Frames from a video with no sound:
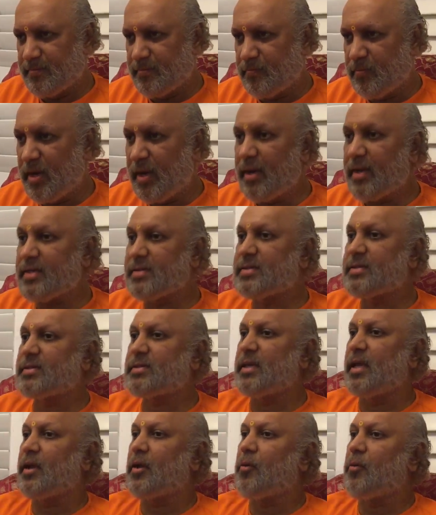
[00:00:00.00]
When
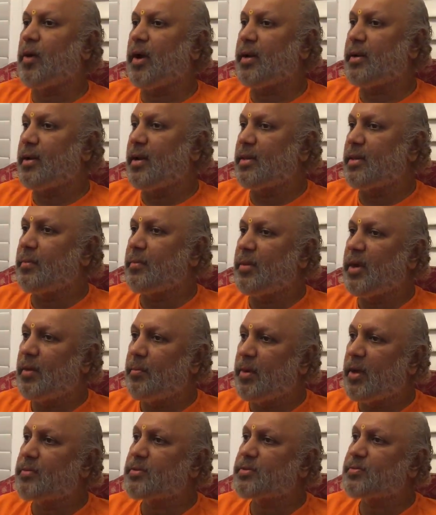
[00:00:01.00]
does quietening the
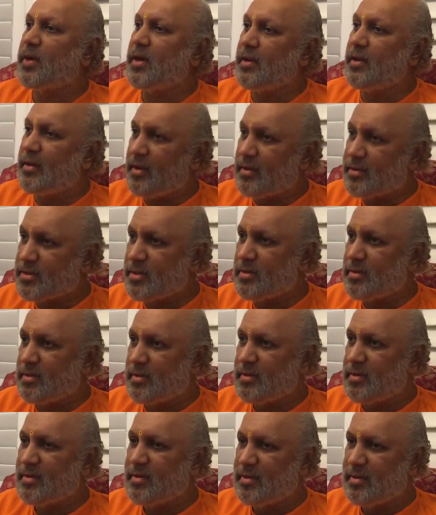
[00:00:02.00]
mind becomes meditation?